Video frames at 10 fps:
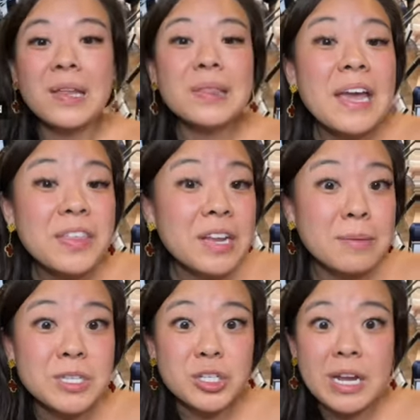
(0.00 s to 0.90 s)
Like the
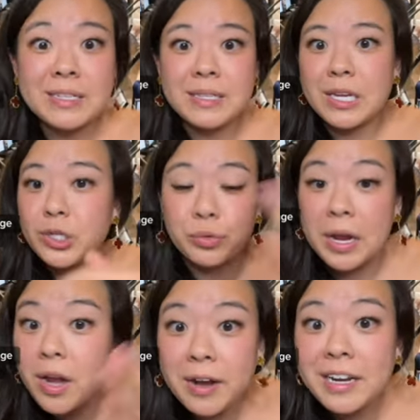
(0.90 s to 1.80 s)
name suggests, they
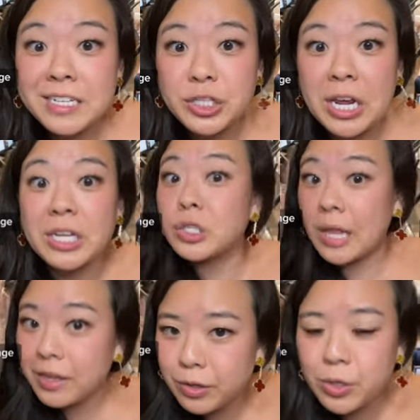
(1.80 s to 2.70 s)
trade on an exchange
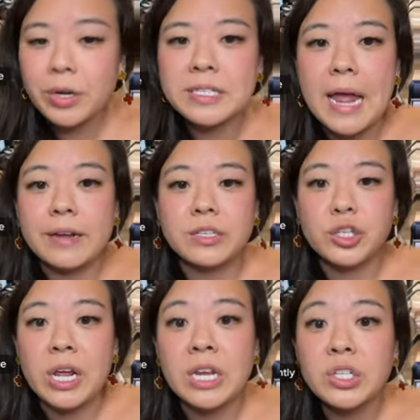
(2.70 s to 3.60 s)
like the New York Stock
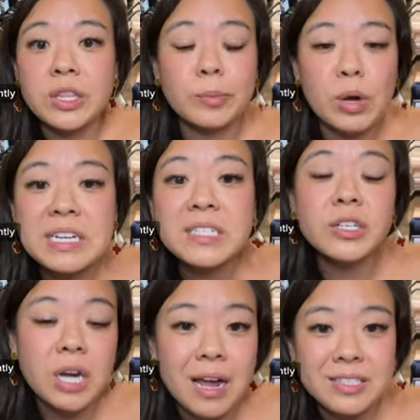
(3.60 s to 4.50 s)
Exchange, and their prices
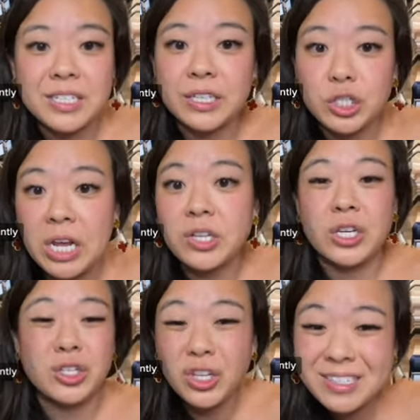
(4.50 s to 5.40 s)
are constantly
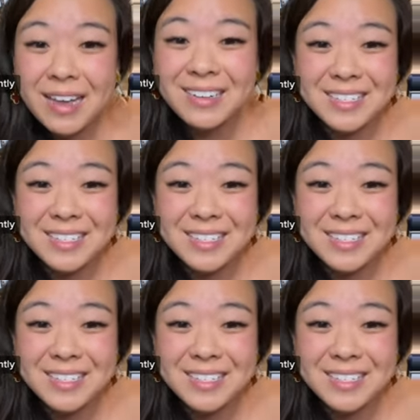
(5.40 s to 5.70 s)
changing, just like a